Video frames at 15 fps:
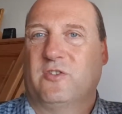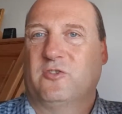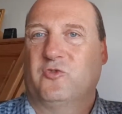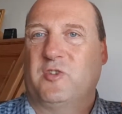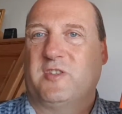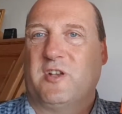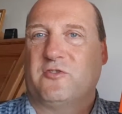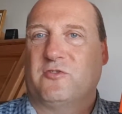
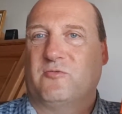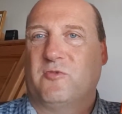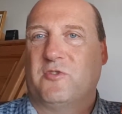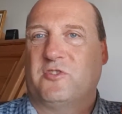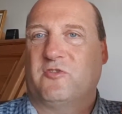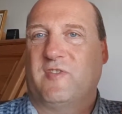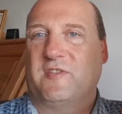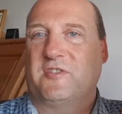3000
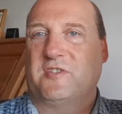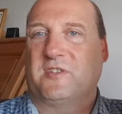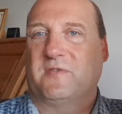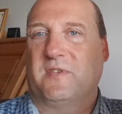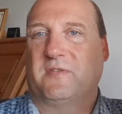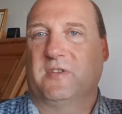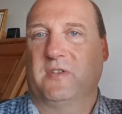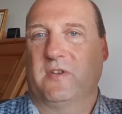words,
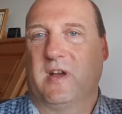26.50,